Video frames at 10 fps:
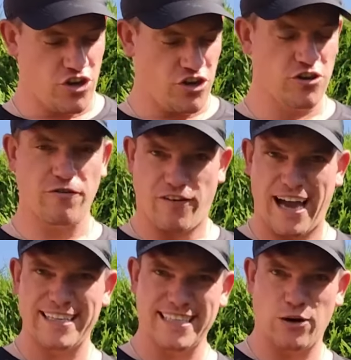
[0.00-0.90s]
You'll
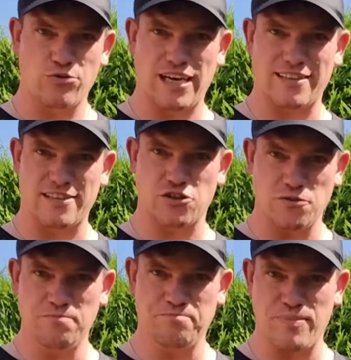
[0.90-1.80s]
find out that there's
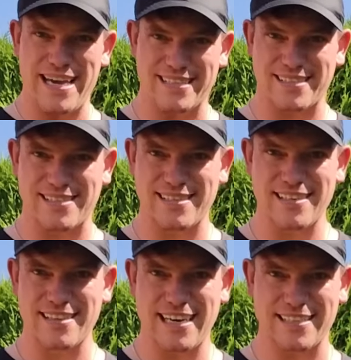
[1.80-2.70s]
some bits
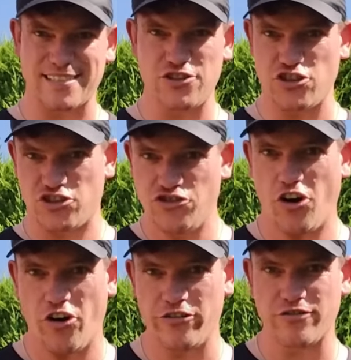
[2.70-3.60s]
that are just not
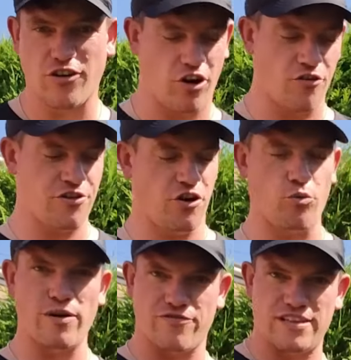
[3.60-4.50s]
on or they're not
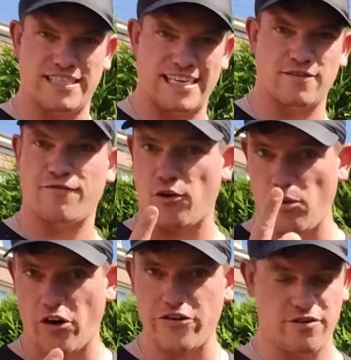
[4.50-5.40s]
with the tent. For
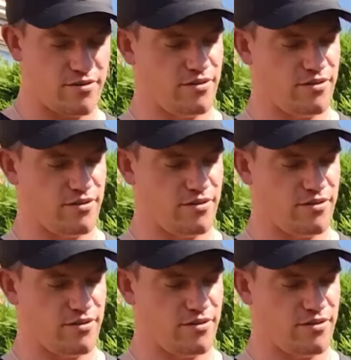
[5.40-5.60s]
one,